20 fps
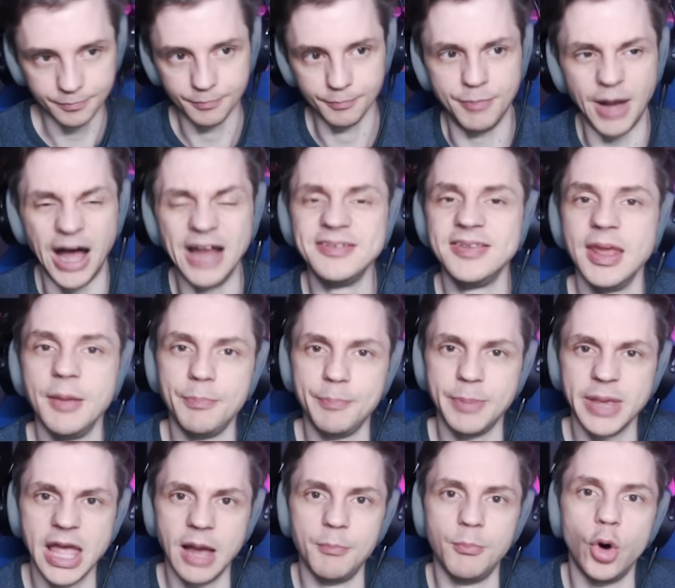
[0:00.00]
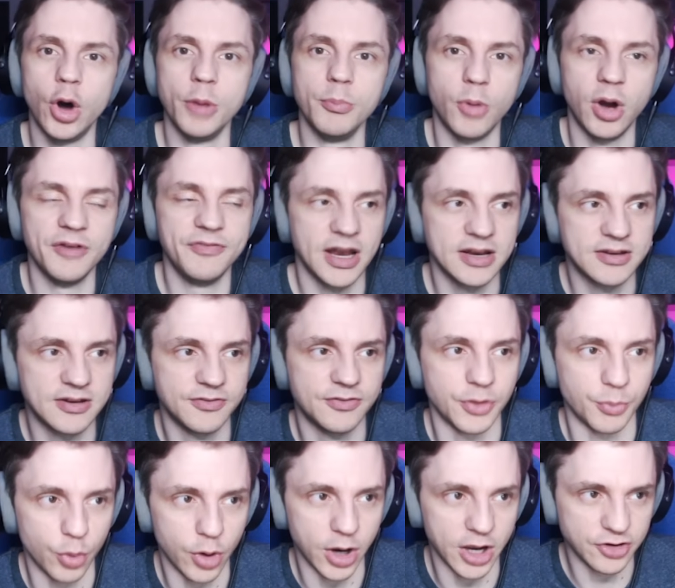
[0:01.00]
But they become more and more effective the
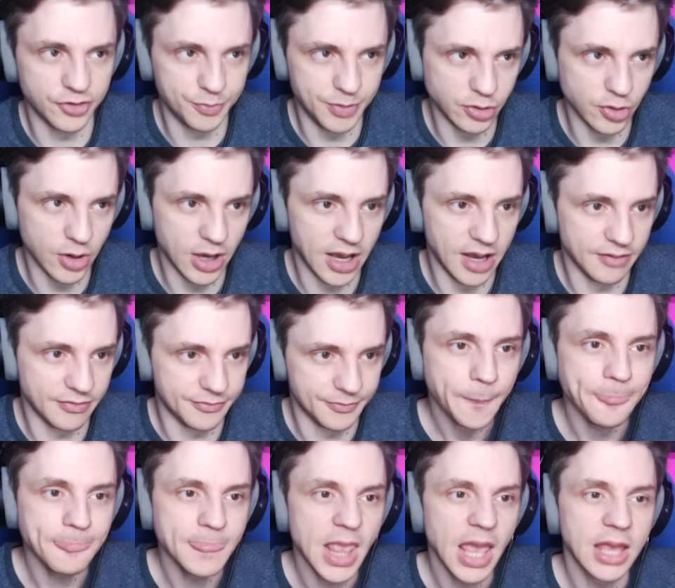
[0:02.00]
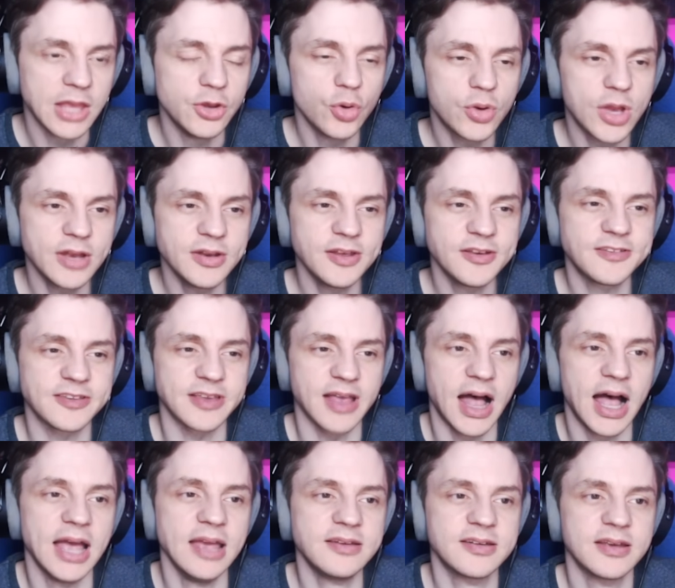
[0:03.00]
more HP you have. You can
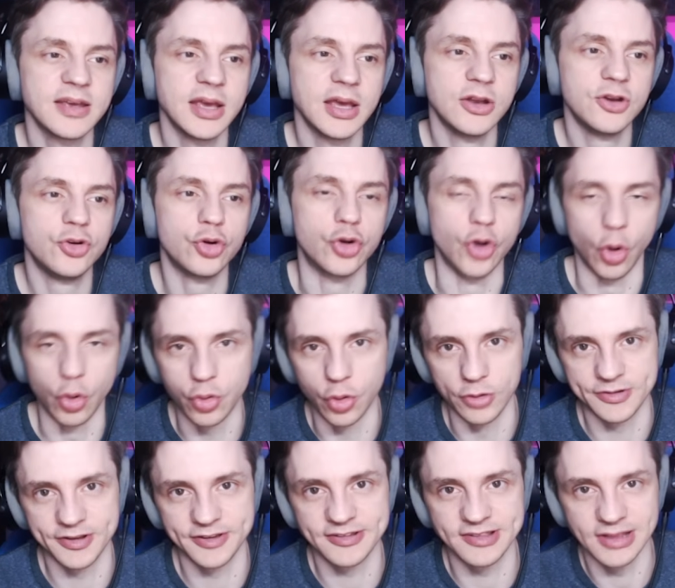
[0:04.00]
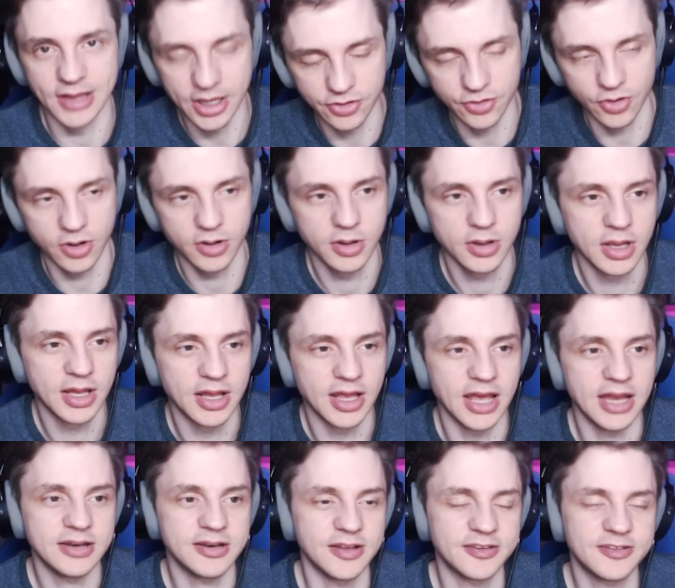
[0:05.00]
decide to go Cultist later.
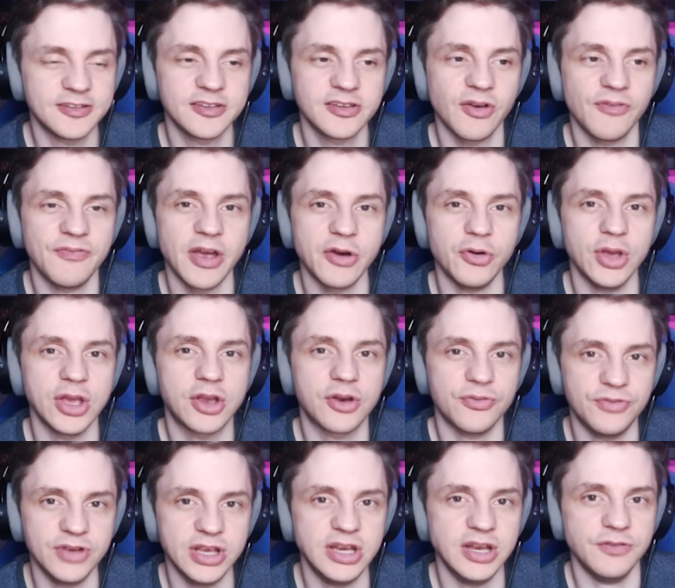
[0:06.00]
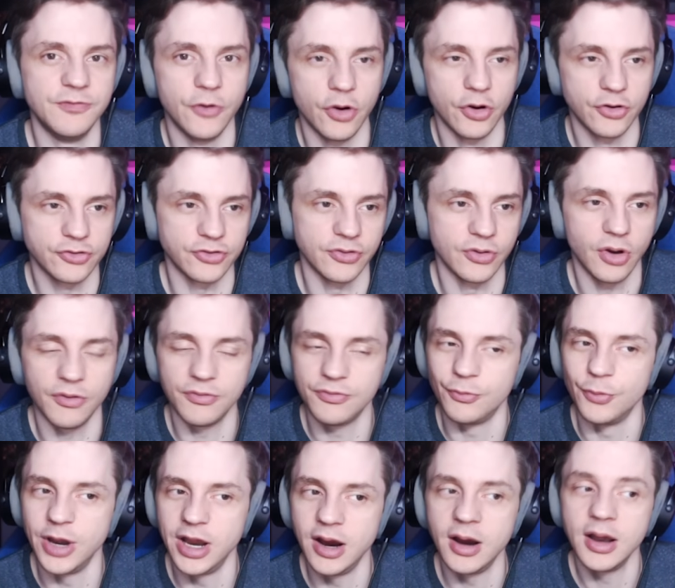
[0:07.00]
This is a very greedy version of
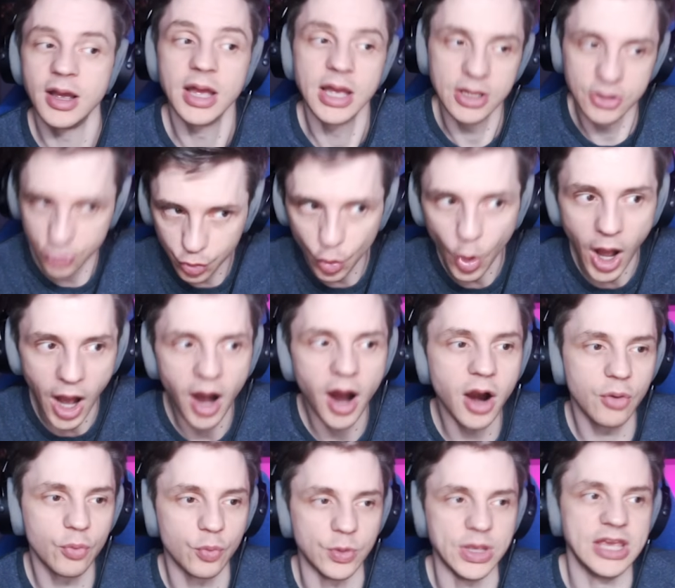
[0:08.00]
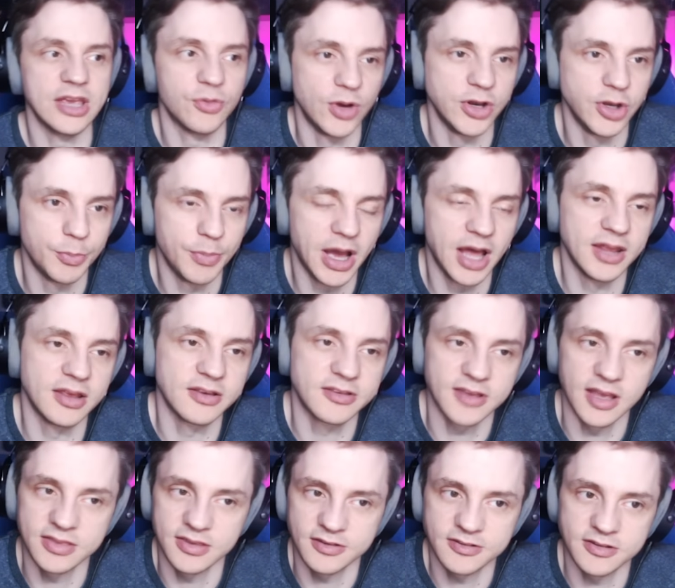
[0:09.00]
where you are weak when you buy this
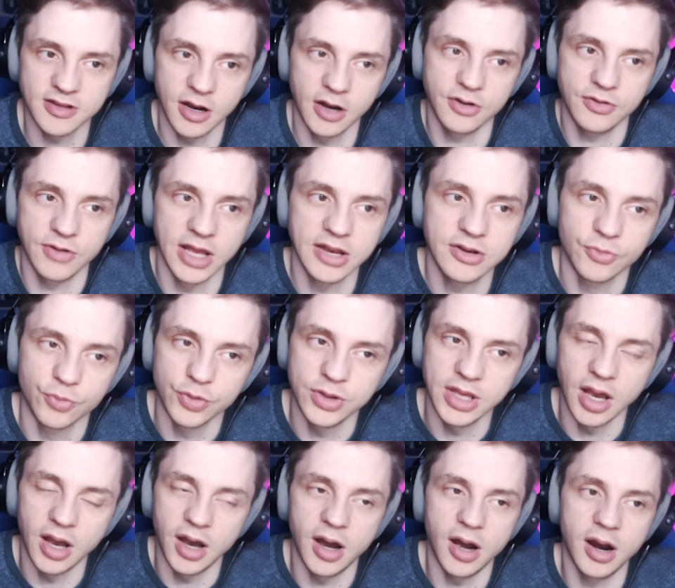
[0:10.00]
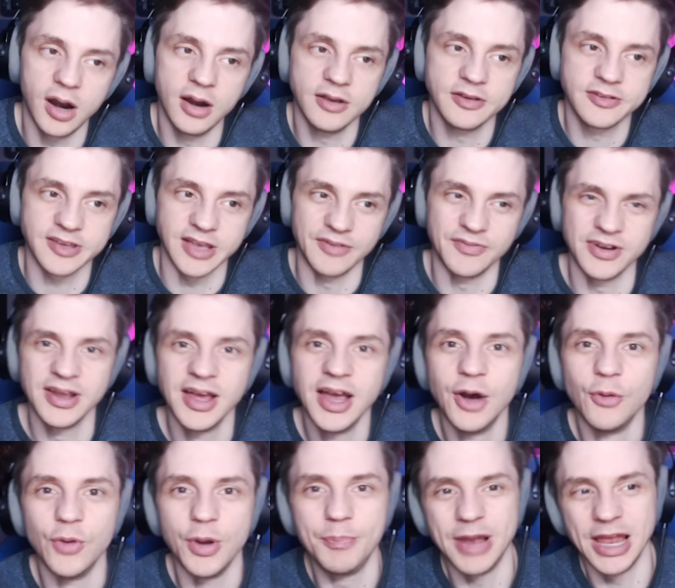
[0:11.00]
at the start, right? We are 7,
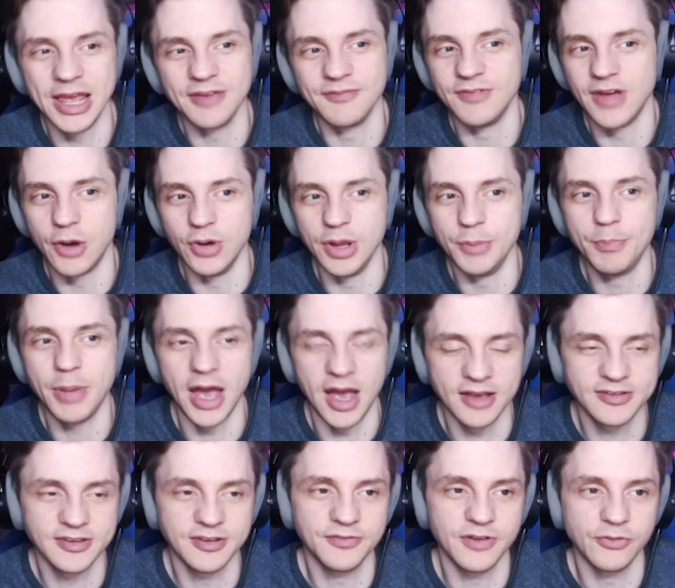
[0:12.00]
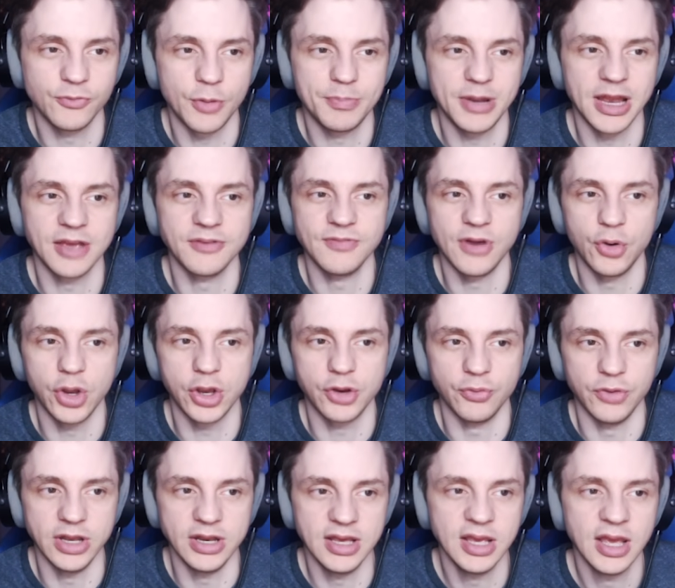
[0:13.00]
we're playing very passive and we're playing very
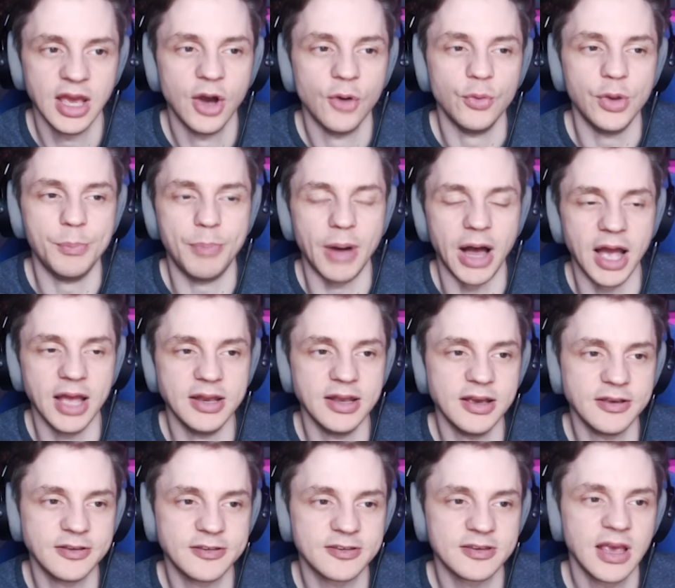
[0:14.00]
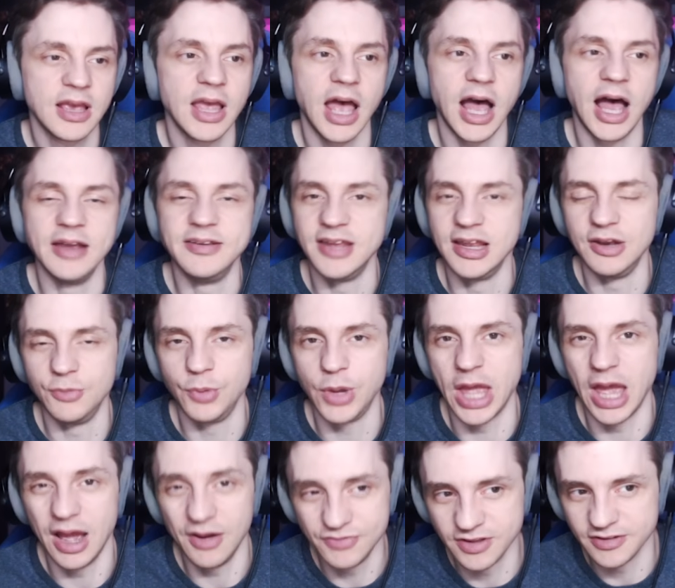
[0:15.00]
greedy. We buy this, ideally we
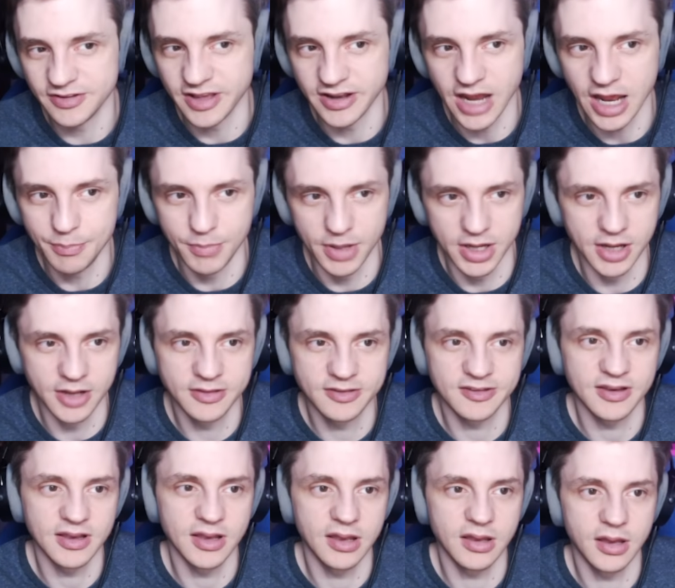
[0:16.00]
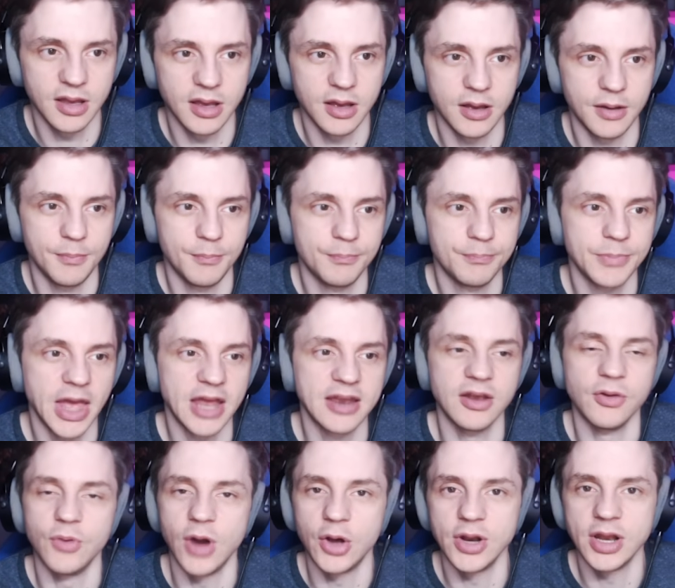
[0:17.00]
have this at 8 minutes, and
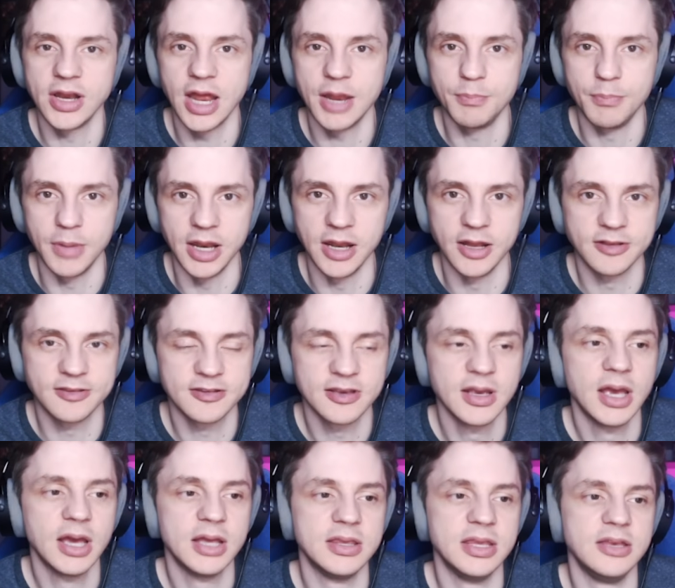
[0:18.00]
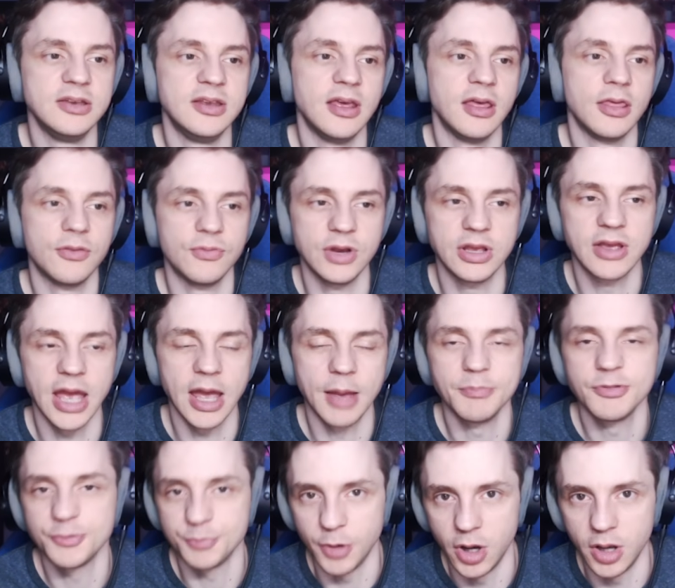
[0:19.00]
around at 8 minutes, the tier 3
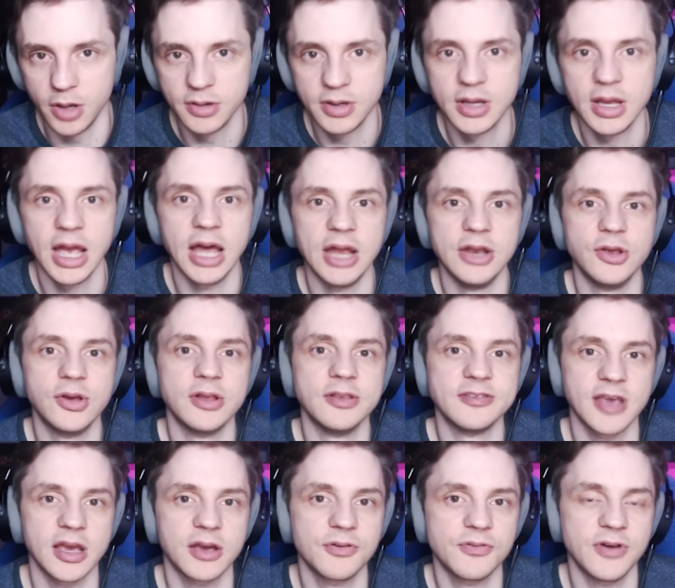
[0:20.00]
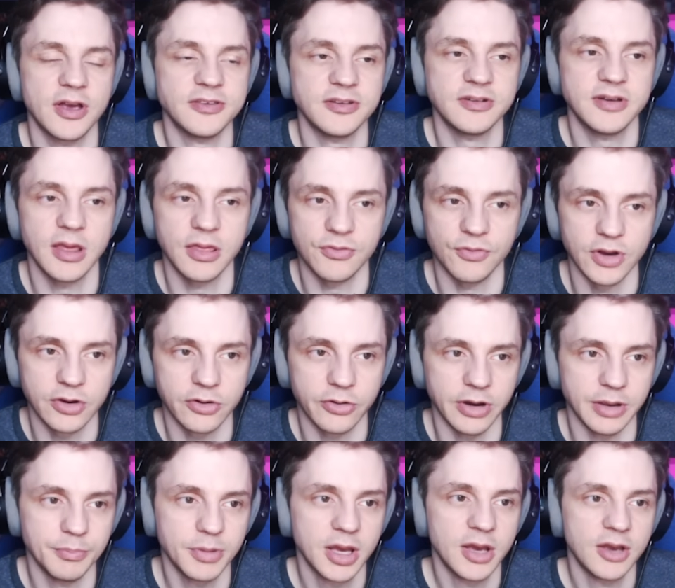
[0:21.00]
camp spawn, and you can sacrifice a tier 3
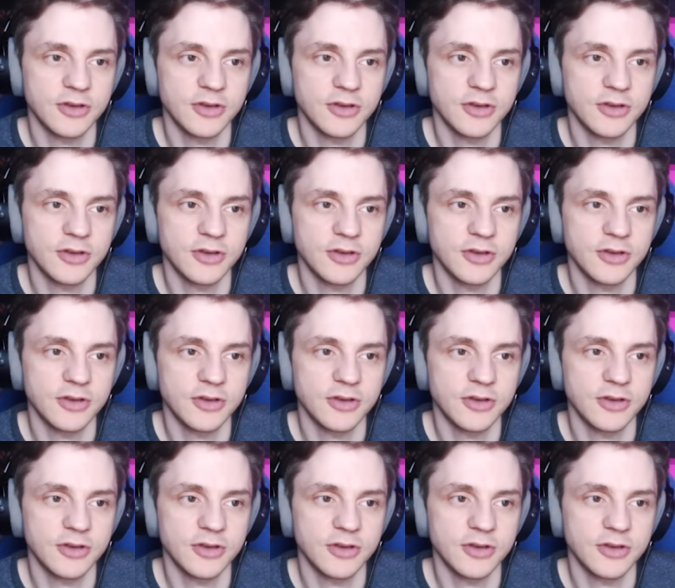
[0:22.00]
creep.